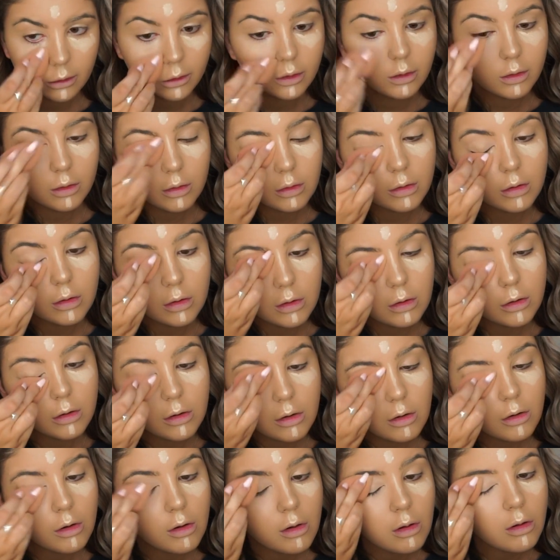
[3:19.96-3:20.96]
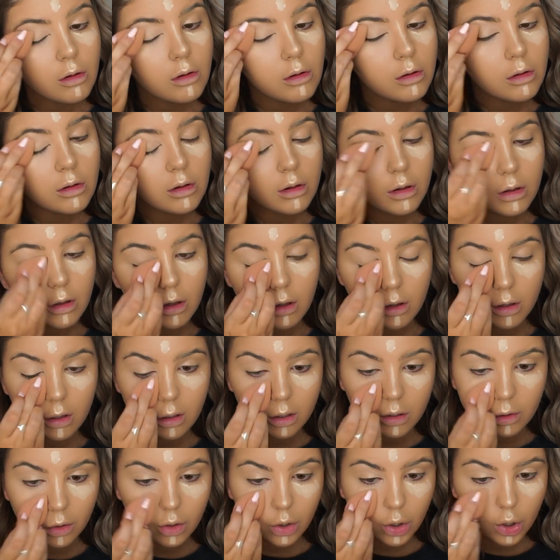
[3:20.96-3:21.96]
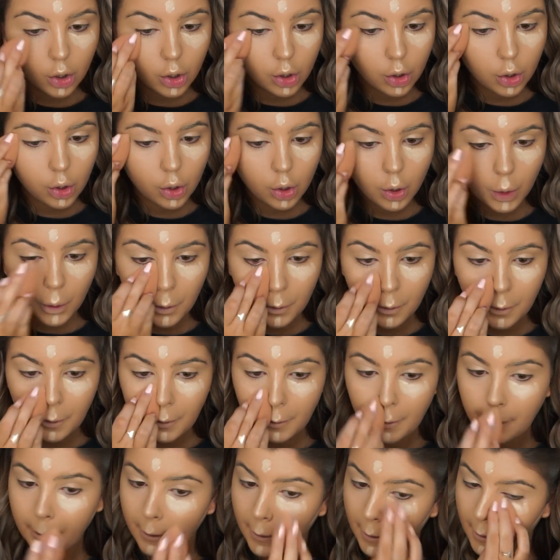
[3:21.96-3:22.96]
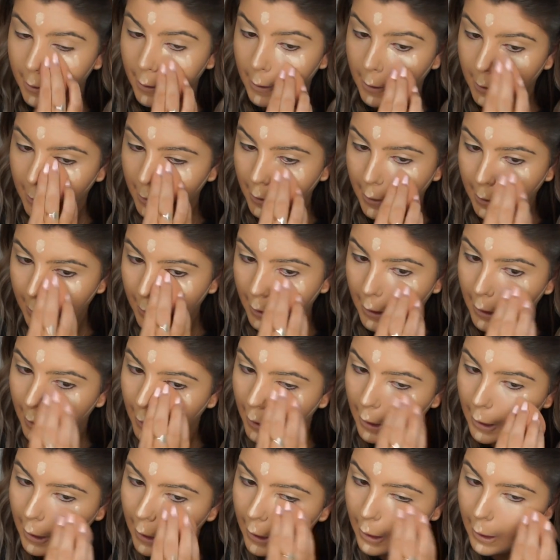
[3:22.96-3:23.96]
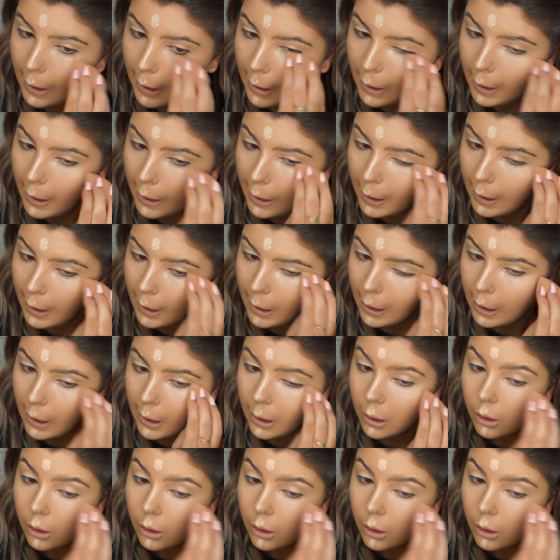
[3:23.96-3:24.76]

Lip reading: Nothing is said.